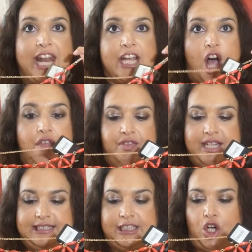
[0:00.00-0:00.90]
Then I got
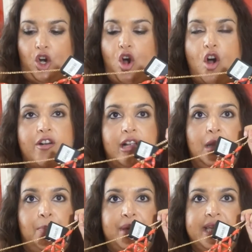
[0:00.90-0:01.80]
this
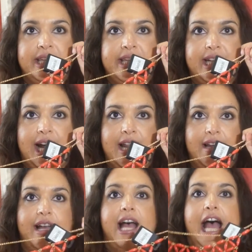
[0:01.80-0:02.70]
coral pinky
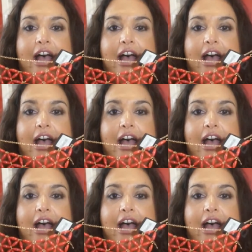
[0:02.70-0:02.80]
color